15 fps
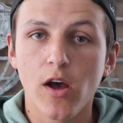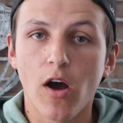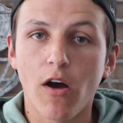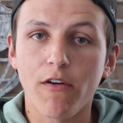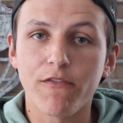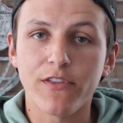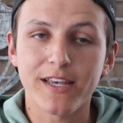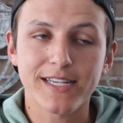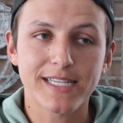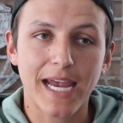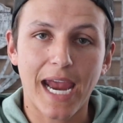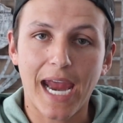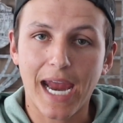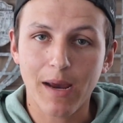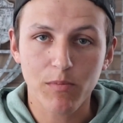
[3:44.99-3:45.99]
of
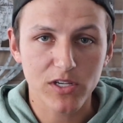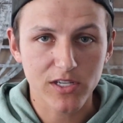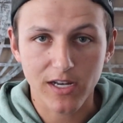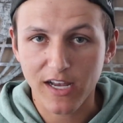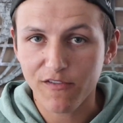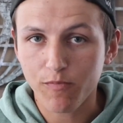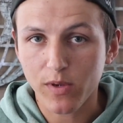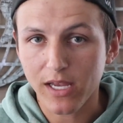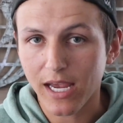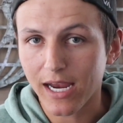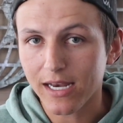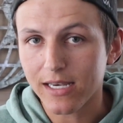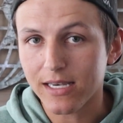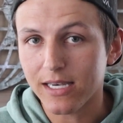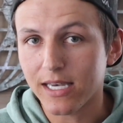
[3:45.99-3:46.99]
this Amazon
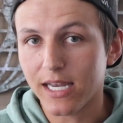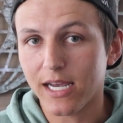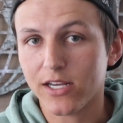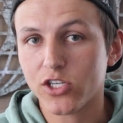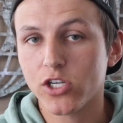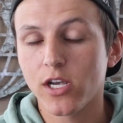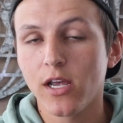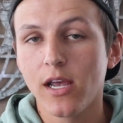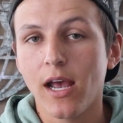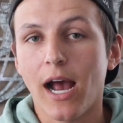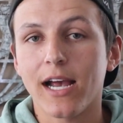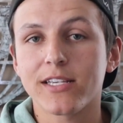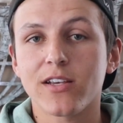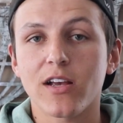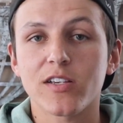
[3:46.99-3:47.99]
FBA niche.
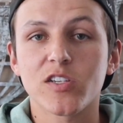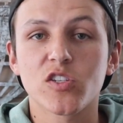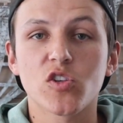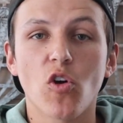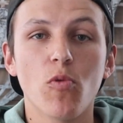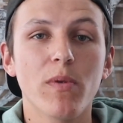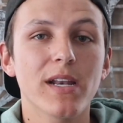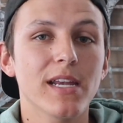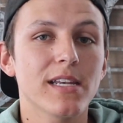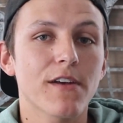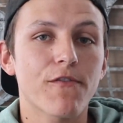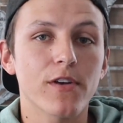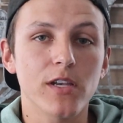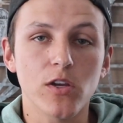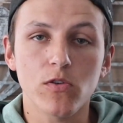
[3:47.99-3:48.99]
I saw so many
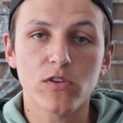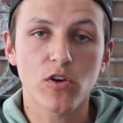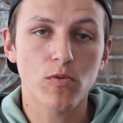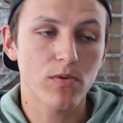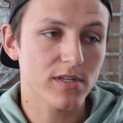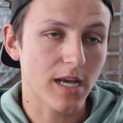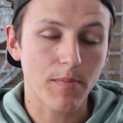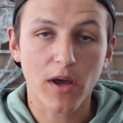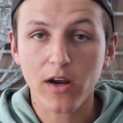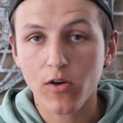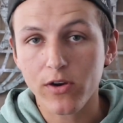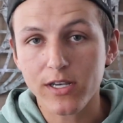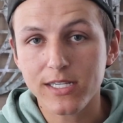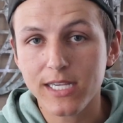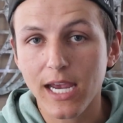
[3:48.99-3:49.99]
different YouTubers. I'm not
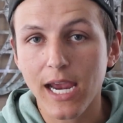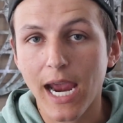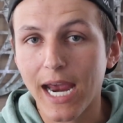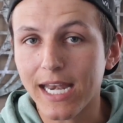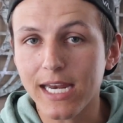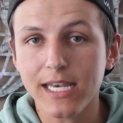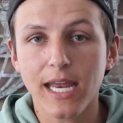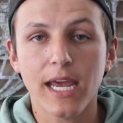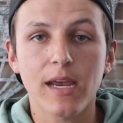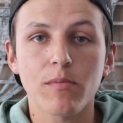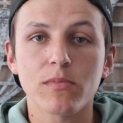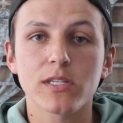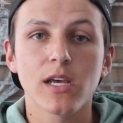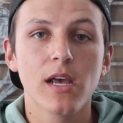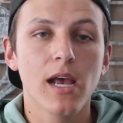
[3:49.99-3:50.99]
going to say any
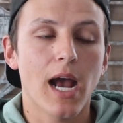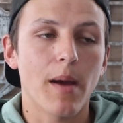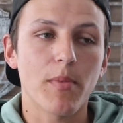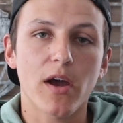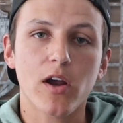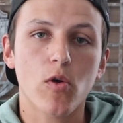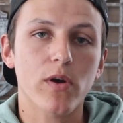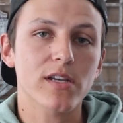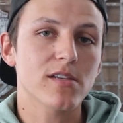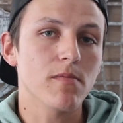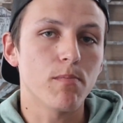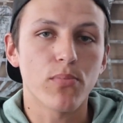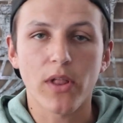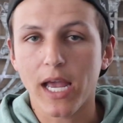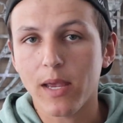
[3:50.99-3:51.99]
names. I'm not going to
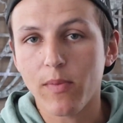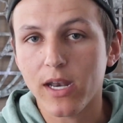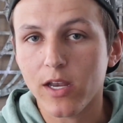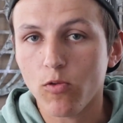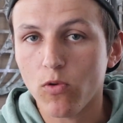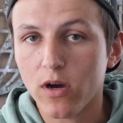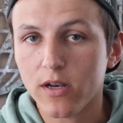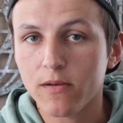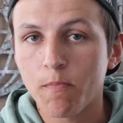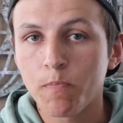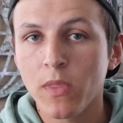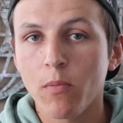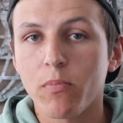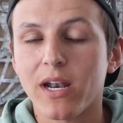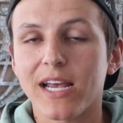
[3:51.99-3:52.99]
blame anyone.
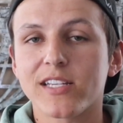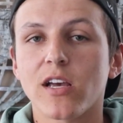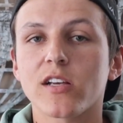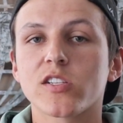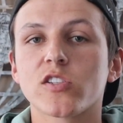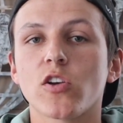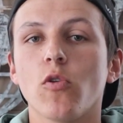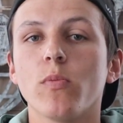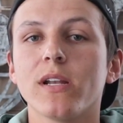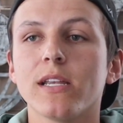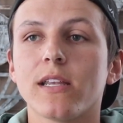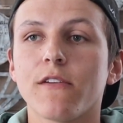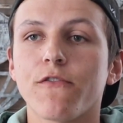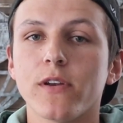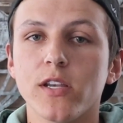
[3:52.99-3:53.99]
But I saw so
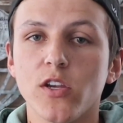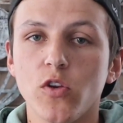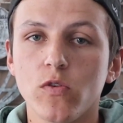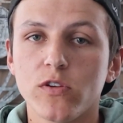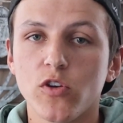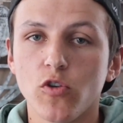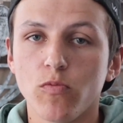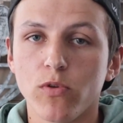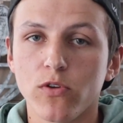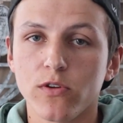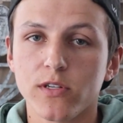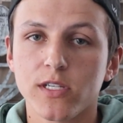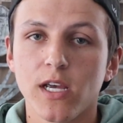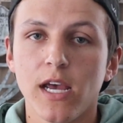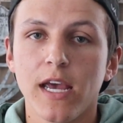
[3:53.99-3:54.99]
many different
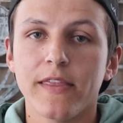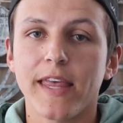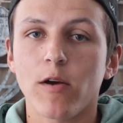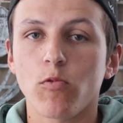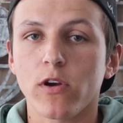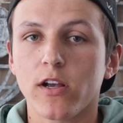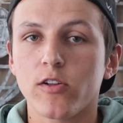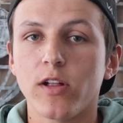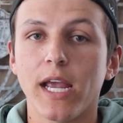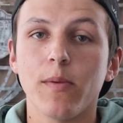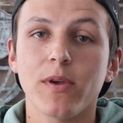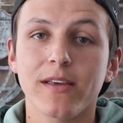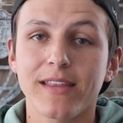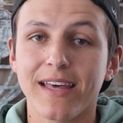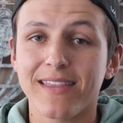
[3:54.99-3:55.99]
YouTubers that were
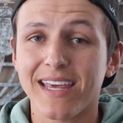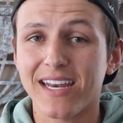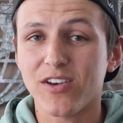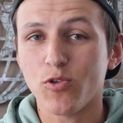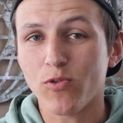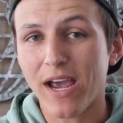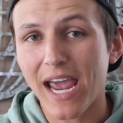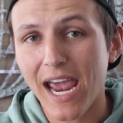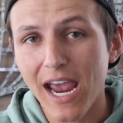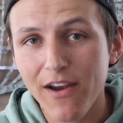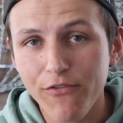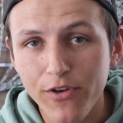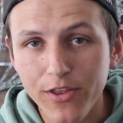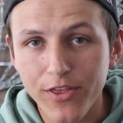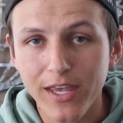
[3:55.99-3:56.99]
claiming that they knew
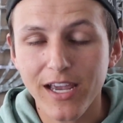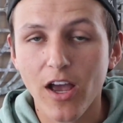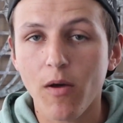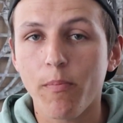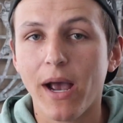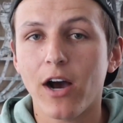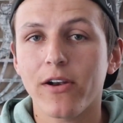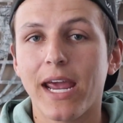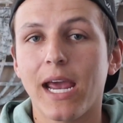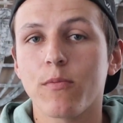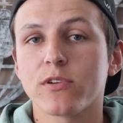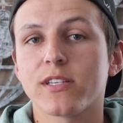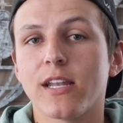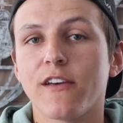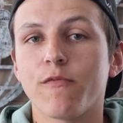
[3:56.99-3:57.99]
everything about
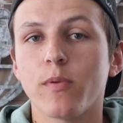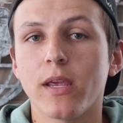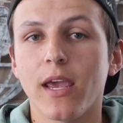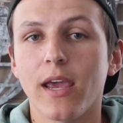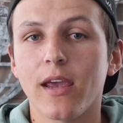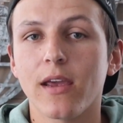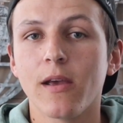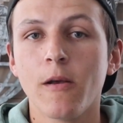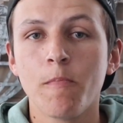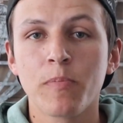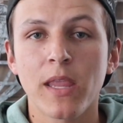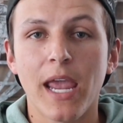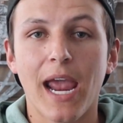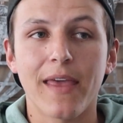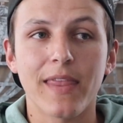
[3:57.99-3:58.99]
Amazon FBA
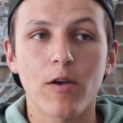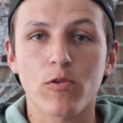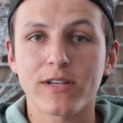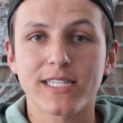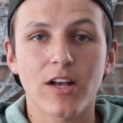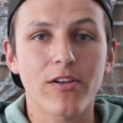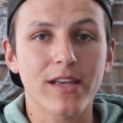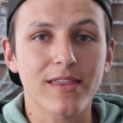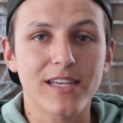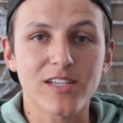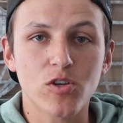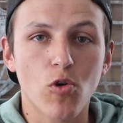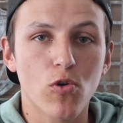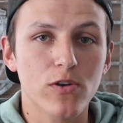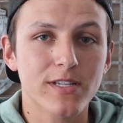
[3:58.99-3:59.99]
and they were selling
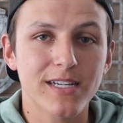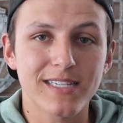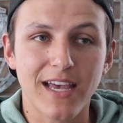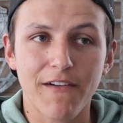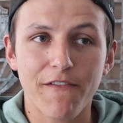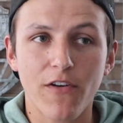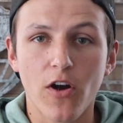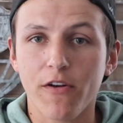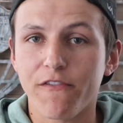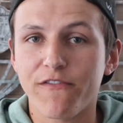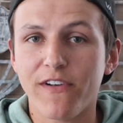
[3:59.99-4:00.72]
these courses that are